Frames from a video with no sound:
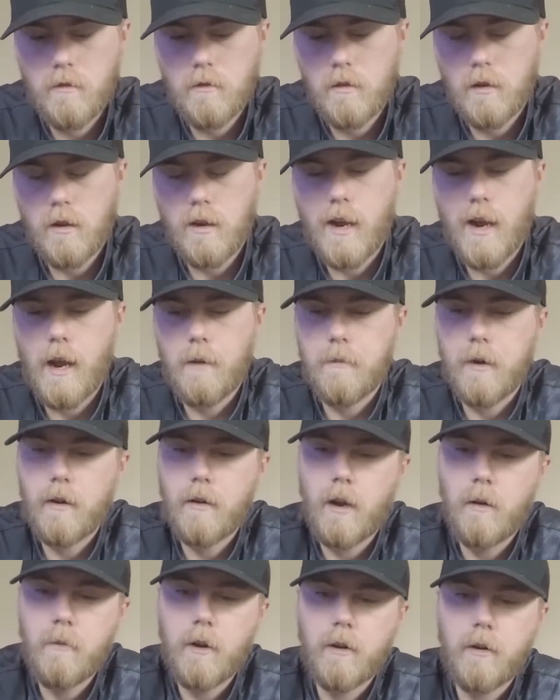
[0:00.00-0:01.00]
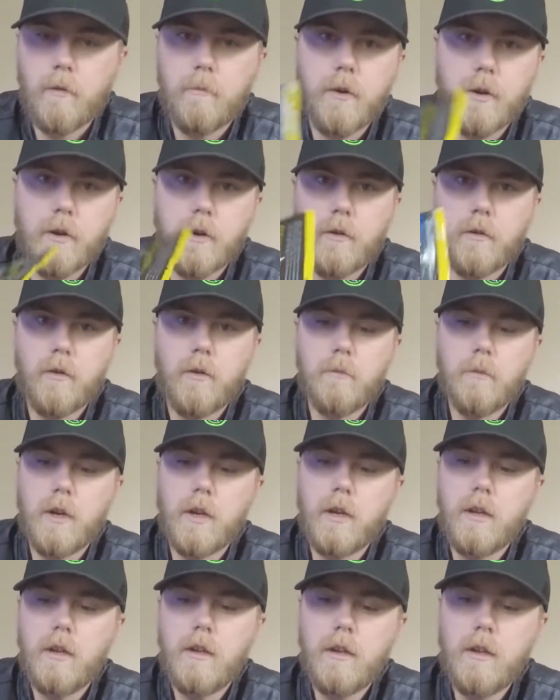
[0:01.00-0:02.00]
I'm not gonna put it on,
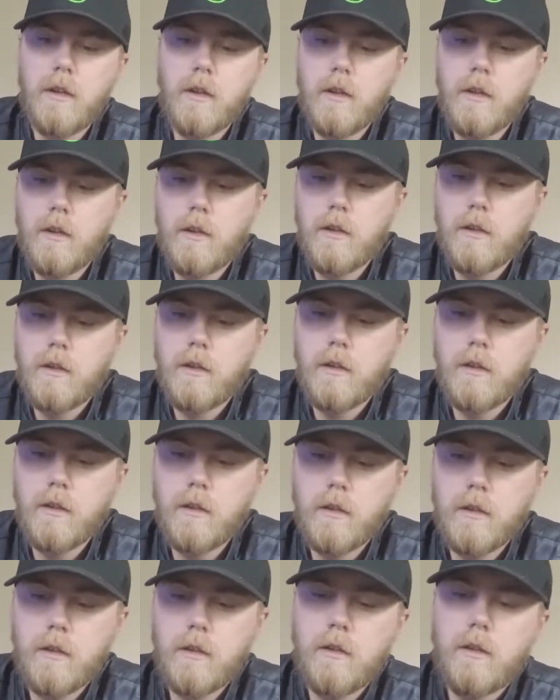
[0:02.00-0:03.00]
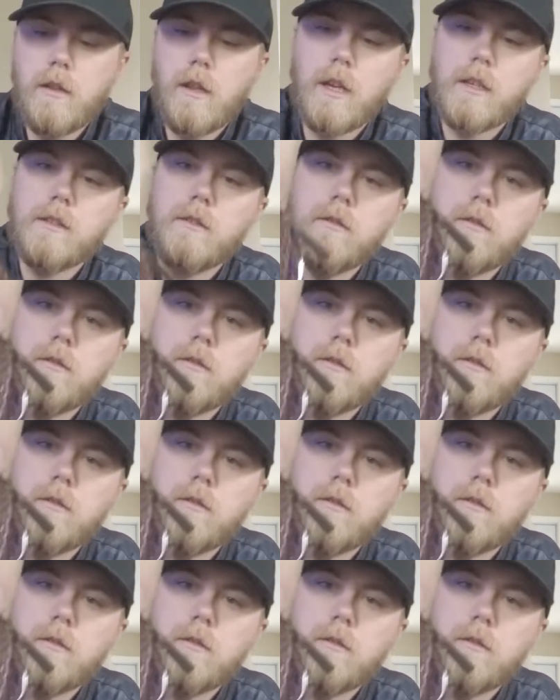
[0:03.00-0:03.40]
but that's gonna